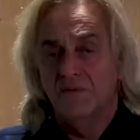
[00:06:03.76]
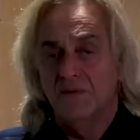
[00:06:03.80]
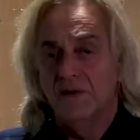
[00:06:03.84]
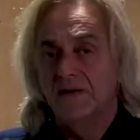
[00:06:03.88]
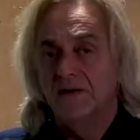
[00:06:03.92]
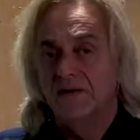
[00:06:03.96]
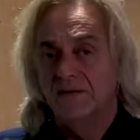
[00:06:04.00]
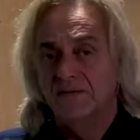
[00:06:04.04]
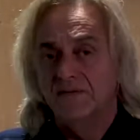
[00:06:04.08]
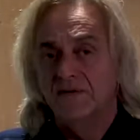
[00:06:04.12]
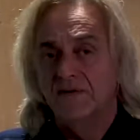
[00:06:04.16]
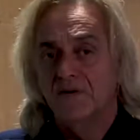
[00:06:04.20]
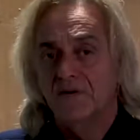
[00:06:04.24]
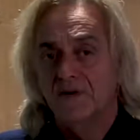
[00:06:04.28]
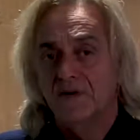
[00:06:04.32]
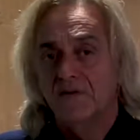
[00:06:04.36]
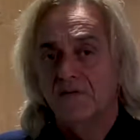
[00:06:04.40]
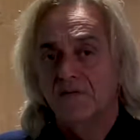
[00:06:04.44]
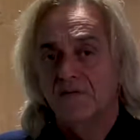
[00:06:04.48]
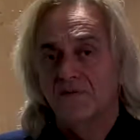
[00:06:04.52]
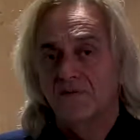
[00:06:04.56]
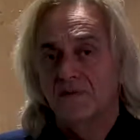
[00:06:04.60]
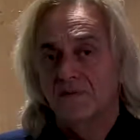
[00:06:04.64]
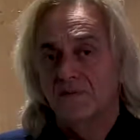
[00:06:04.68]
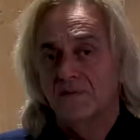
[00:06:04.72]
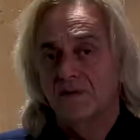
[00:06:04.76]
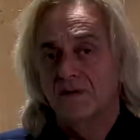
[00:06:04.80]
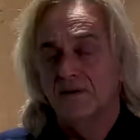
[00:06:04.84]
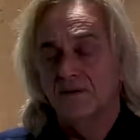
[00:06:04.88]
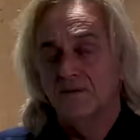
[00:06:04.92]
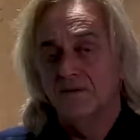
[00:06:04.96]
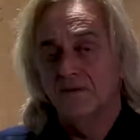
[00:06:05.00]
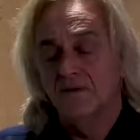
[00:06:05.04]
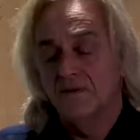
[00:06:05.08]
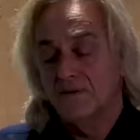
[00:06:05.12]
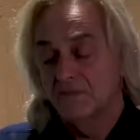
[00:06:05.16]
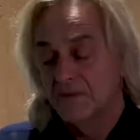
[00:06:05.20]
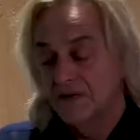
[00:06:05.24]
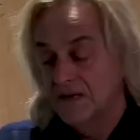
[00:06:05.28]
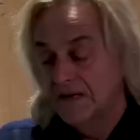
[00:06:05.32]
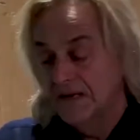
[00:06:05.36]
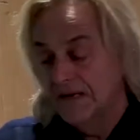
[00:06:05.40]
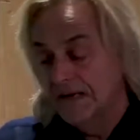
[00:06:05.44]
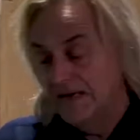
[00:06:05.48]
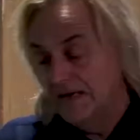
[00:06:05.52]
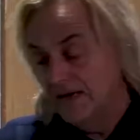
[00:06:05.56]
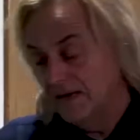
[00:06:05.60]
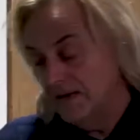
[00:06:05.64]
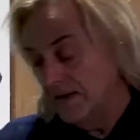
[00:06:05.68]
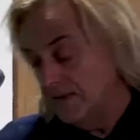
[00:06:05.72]
really very informal and warm.
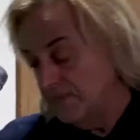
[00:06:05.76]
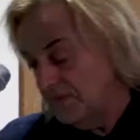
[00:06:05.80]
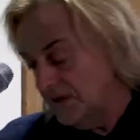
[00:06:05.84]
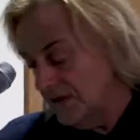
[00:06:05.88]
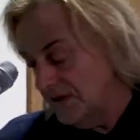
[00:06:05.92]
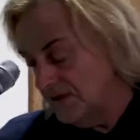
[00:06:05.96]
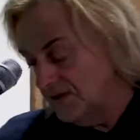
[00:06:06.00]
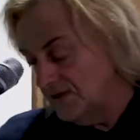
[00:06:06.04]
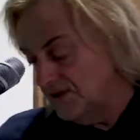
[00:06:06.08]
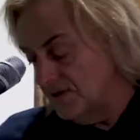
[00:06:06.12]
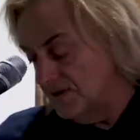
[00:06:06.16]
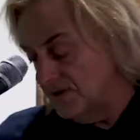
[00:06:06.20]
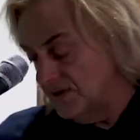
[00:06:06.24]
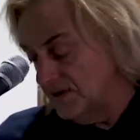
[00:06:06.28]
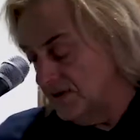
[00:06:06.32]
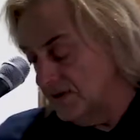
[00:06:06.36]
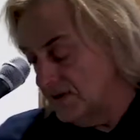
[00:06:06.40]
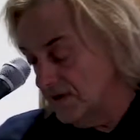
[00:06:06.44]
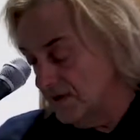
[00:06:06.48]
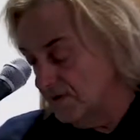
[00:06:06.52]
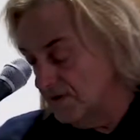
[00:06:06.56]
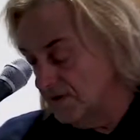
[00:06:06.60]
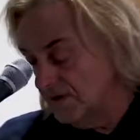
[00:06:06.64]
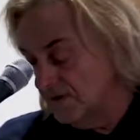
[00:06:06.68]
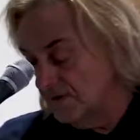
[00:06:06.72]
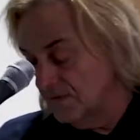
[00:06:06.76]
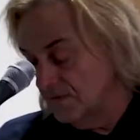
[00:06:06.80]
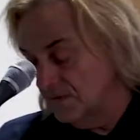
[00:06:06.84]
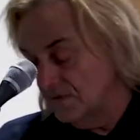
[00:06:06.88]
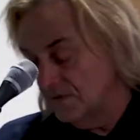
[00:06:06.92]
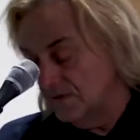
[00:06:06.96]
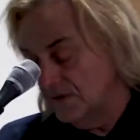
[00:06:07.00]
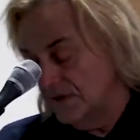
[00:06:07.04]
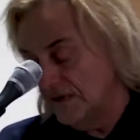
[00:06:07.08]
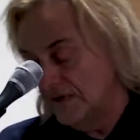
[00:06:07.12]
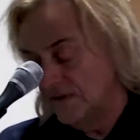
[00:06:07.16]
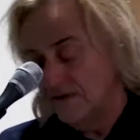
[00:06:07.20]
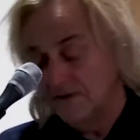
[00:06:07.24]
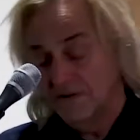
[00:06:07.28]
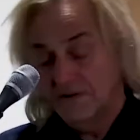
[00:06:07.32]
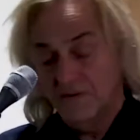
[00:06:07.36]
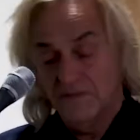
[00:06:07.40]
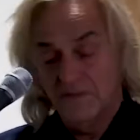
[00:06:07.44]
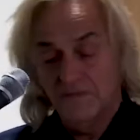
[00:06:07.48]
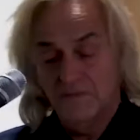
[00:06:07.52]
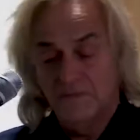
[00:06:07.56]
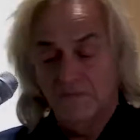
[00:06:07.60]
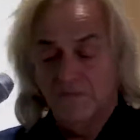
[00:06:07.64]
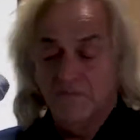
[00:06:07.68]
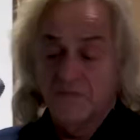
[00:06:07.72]
And I certainly know with,
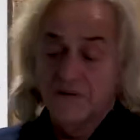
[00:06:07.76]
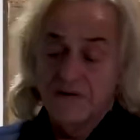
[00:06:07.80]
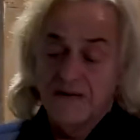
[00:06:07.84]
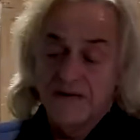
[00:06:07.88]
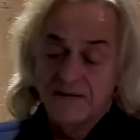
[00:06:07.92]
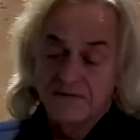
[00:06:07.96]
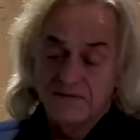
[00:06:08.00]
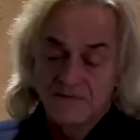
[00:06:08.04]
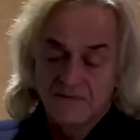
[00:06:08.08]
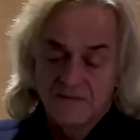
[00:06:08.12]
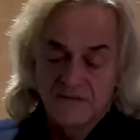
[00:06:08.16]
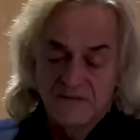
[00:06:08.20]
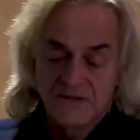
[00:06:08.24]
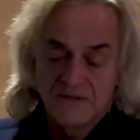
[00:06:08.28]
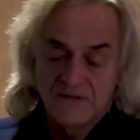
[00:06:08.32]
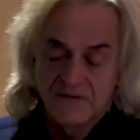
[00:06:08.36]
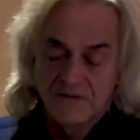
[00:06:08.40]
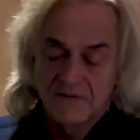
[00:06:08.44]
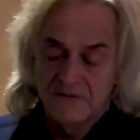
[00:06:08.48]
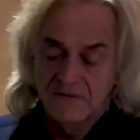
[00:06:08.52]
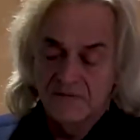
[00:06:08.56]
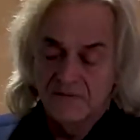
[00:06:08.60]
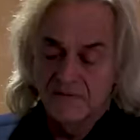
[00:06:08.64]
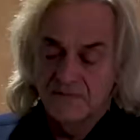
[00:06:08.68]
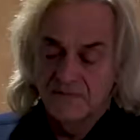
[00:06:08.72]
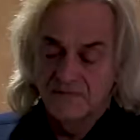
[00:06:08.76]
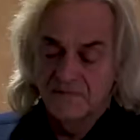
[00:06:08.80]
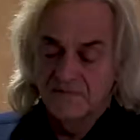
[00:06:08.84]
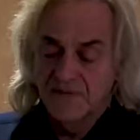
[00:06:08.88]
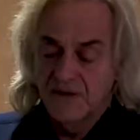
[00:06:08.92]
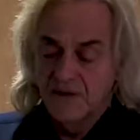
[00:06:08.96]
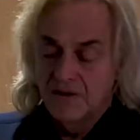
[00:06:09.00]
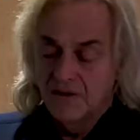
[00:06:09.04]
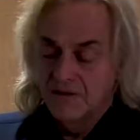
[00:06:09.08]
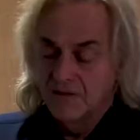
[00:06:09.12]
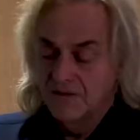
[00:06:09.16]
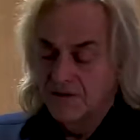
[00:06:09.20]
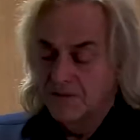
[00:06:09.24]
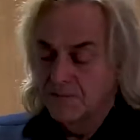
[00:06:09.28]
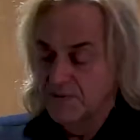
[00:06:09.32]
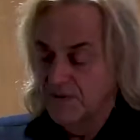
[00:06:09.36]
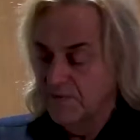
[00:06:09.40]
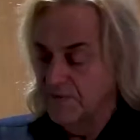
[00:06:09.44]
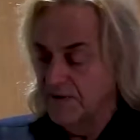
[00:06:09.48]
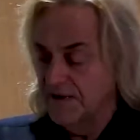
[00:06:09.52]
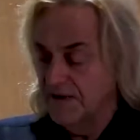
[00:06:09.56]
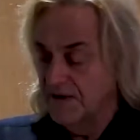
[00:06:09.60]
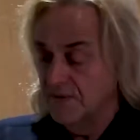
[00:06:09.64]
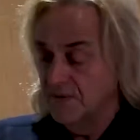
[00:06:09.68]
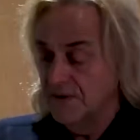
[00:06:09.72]
when I was with
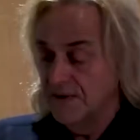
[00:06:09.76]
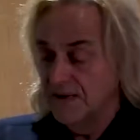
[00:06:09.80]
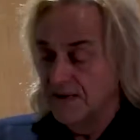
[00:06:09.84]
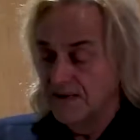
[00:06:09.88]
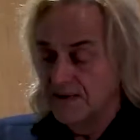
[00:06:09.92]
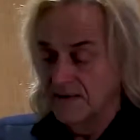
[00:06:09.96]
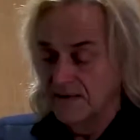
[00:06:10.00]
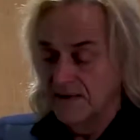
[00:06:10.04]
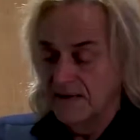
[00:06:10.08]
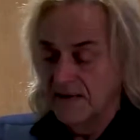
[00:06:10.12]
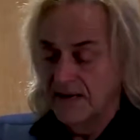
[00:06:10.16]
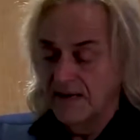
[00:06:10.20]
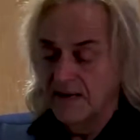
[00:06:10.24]
Mafanwe,